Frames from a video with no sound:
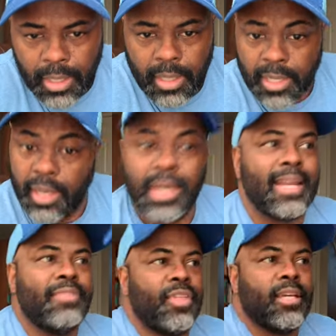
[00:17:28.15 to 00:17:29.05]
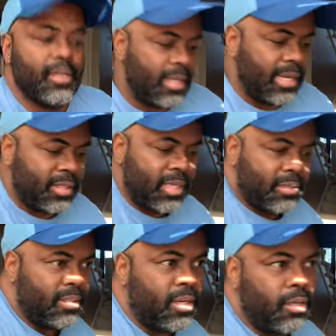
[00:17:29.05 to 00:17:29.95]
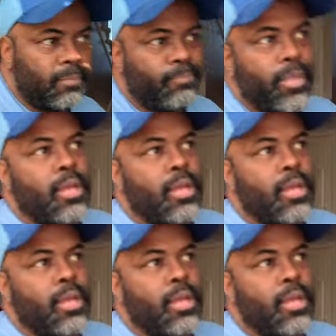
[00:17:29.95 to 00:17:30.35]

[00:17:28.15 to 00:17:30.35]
Yeah, and I think I think you know.